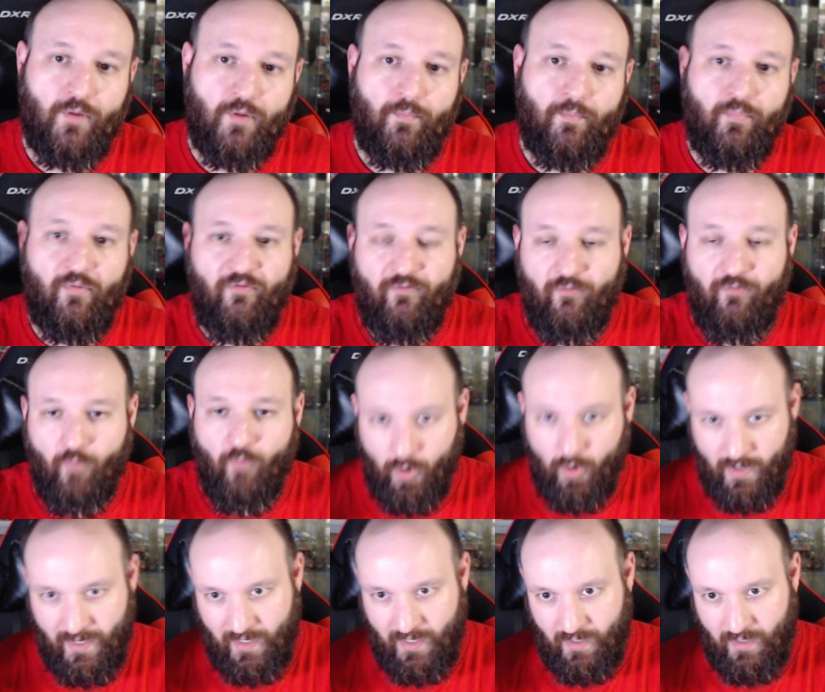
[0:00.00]

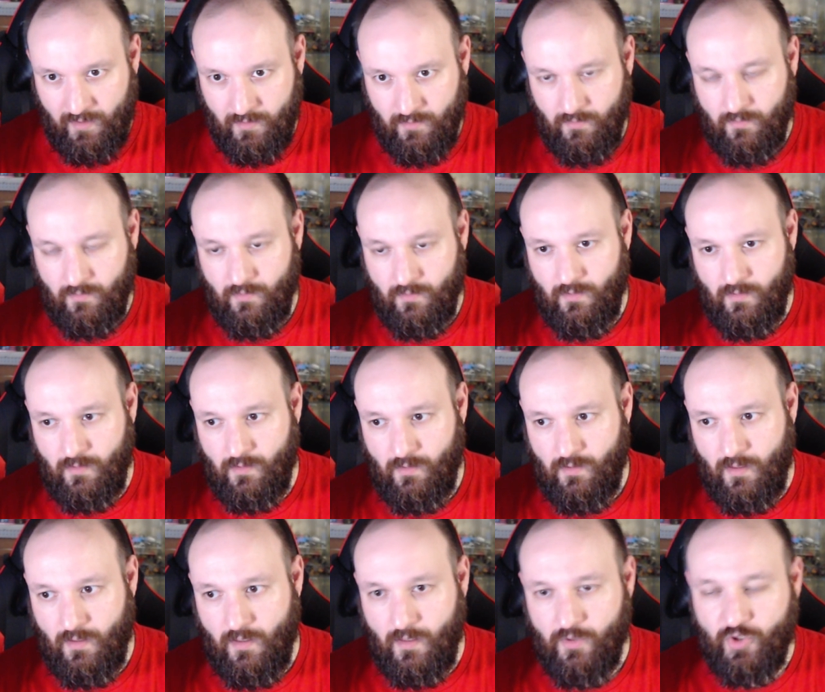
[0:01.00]
beforehand
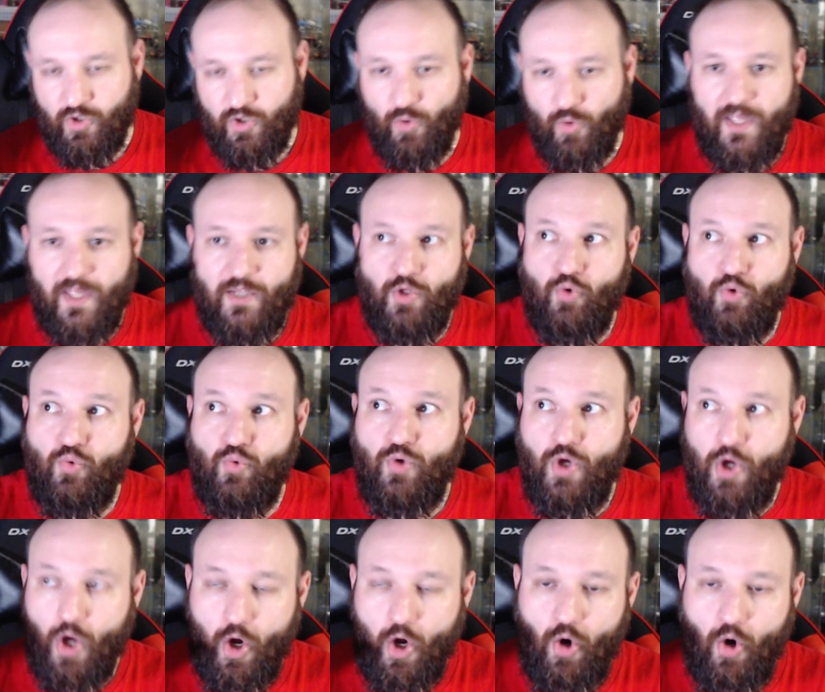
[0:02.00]
so that you
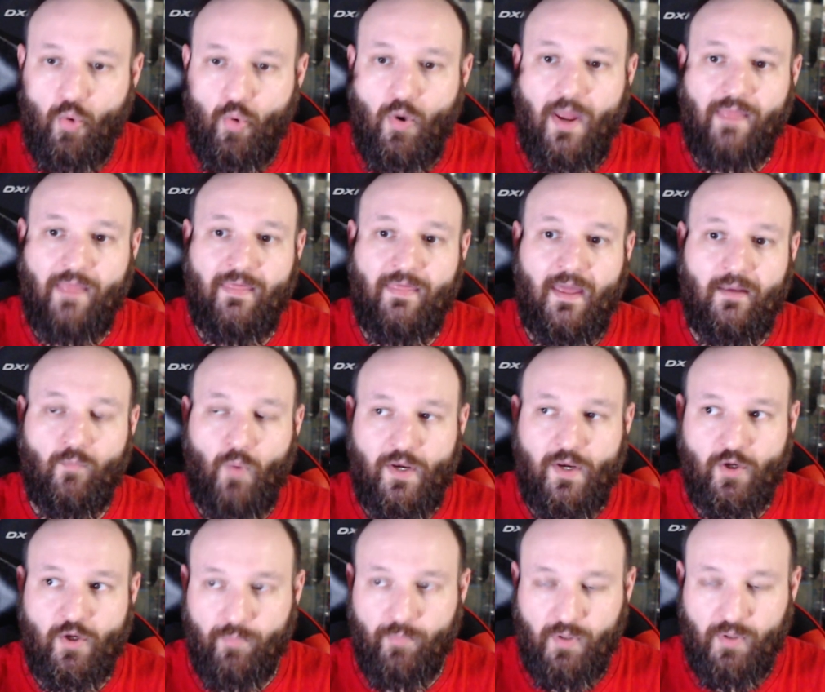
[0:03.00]
know that when
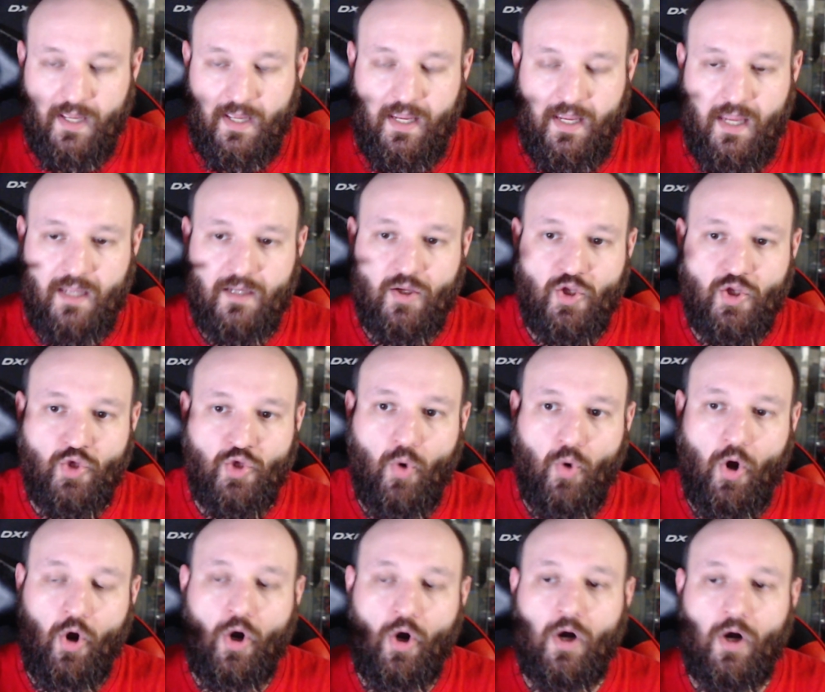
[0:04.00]
you're playing, you
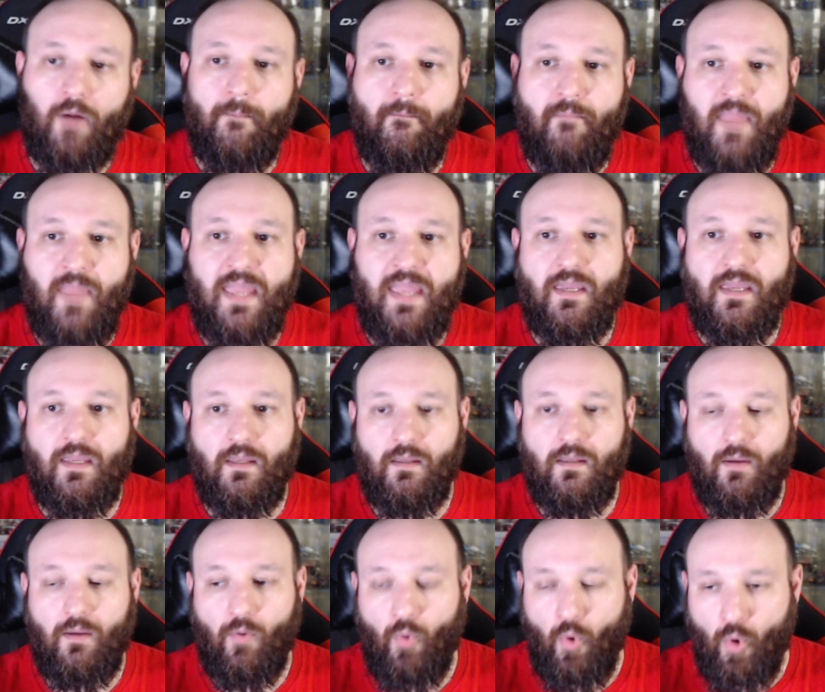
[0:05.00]
are making
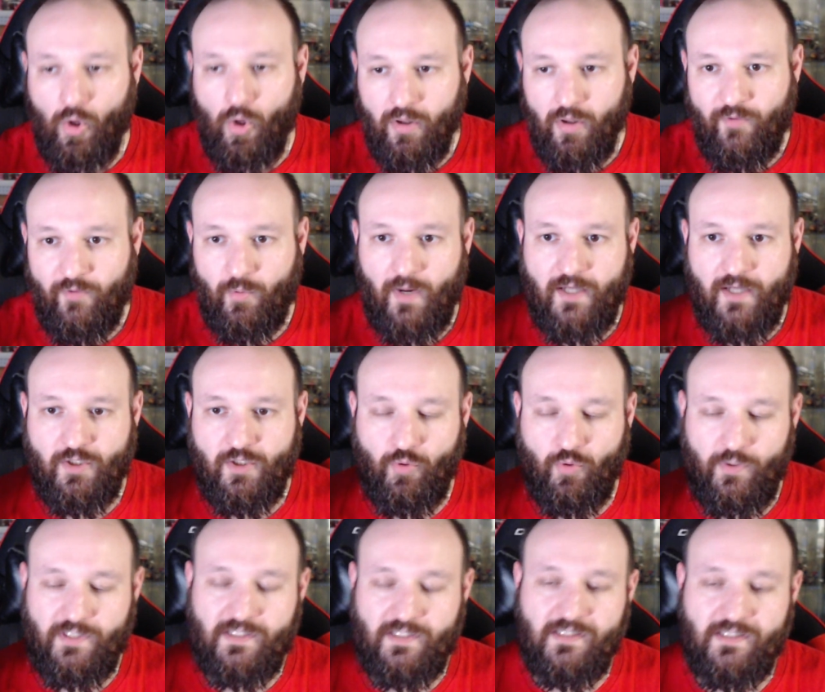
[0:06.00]
all of the right
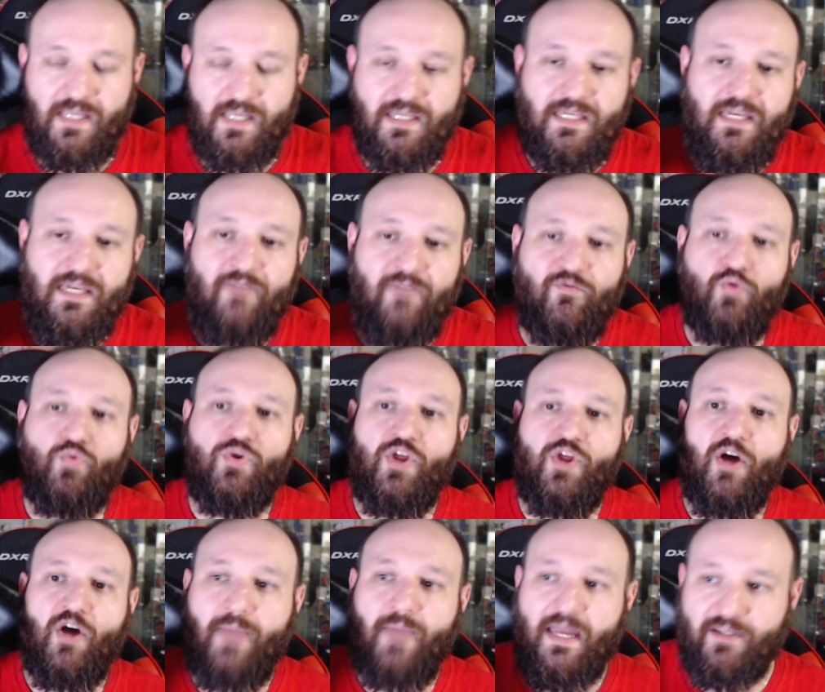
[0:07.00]
choices that give you
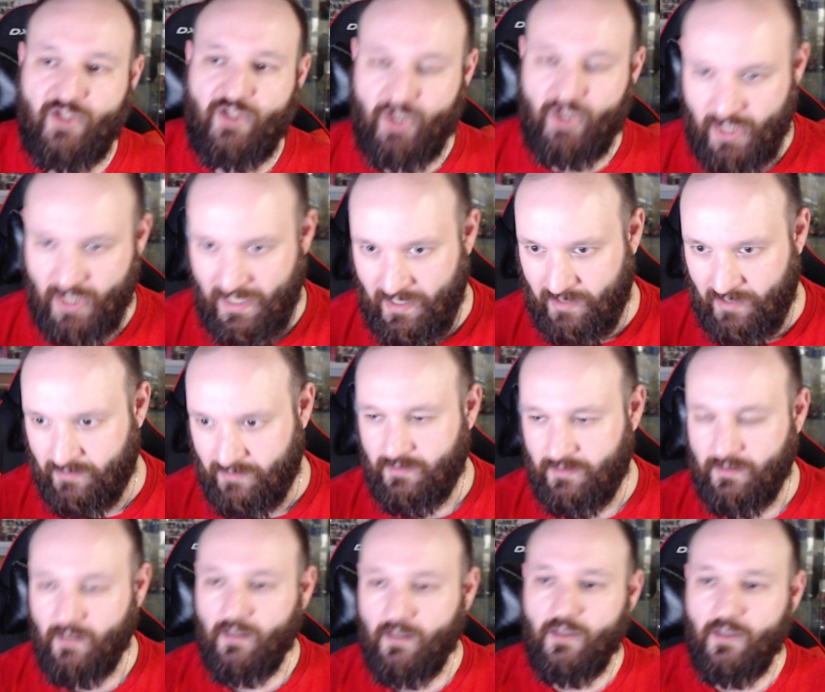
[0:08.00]
the best chance
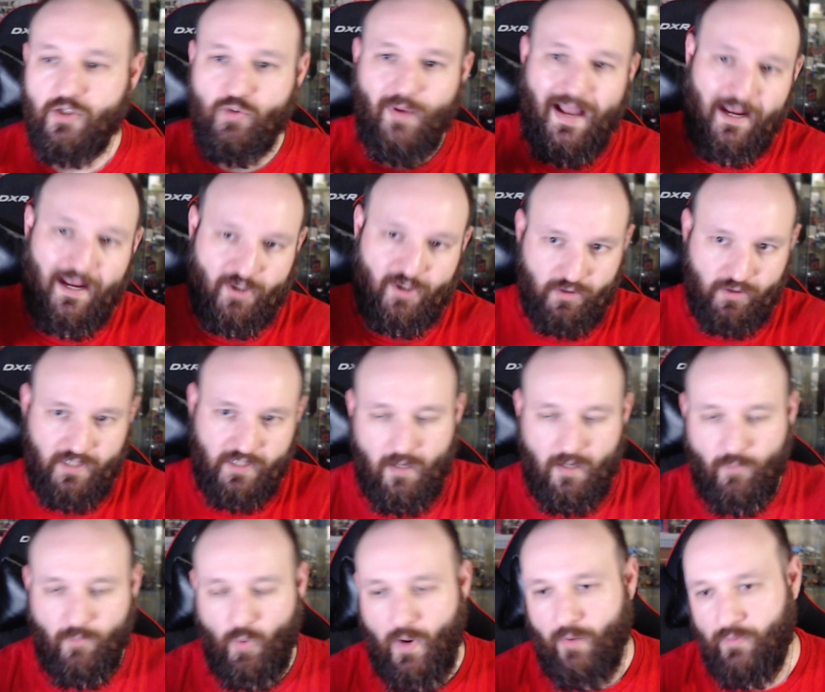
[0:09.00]
to actually come
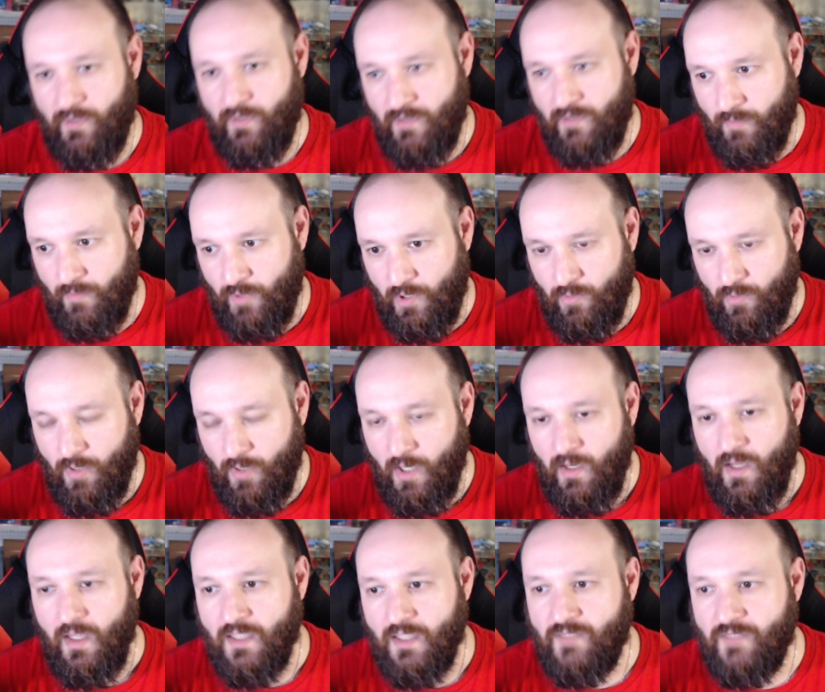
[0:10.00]
away with a W.
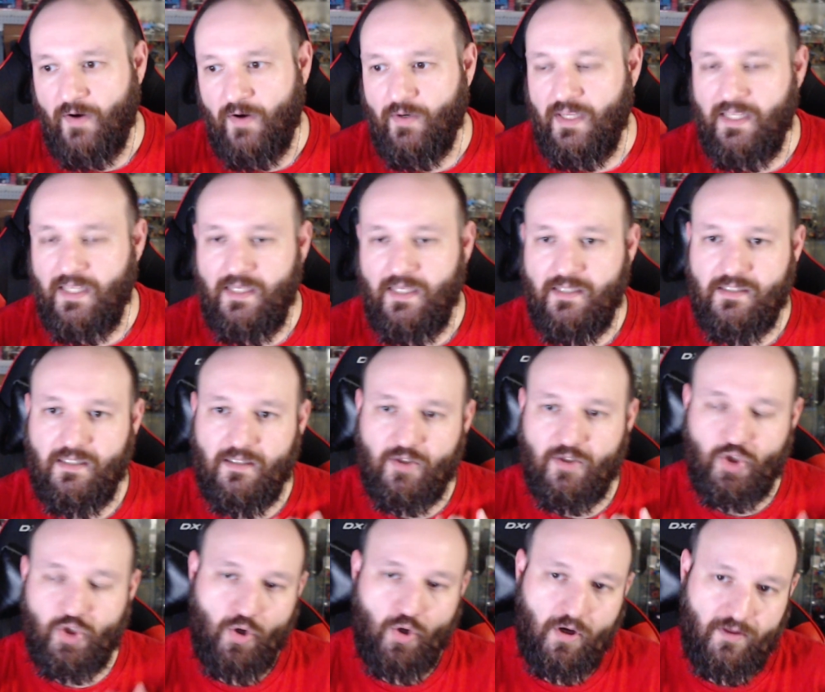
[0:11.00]
It's very easy to
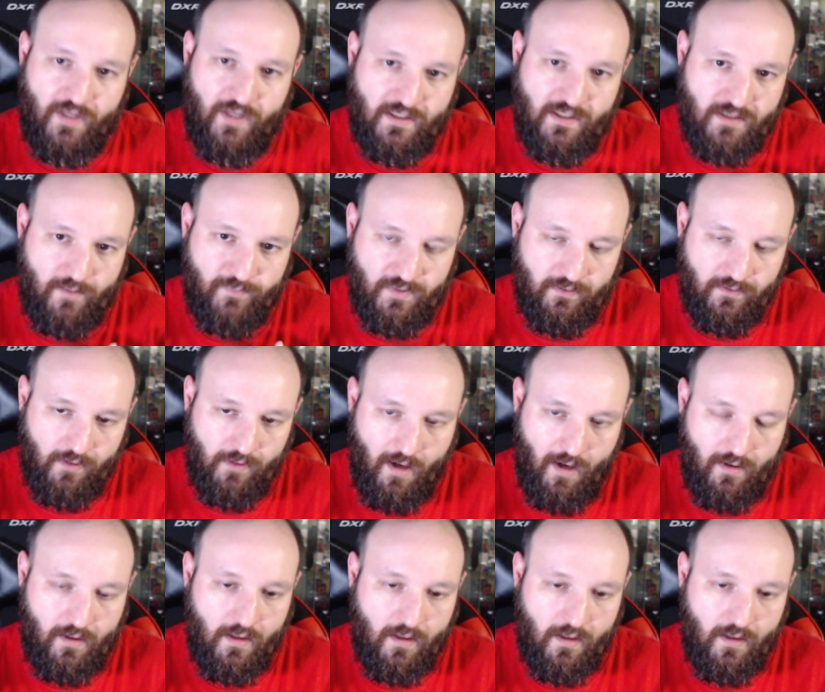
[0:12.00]
chalk things up to luck.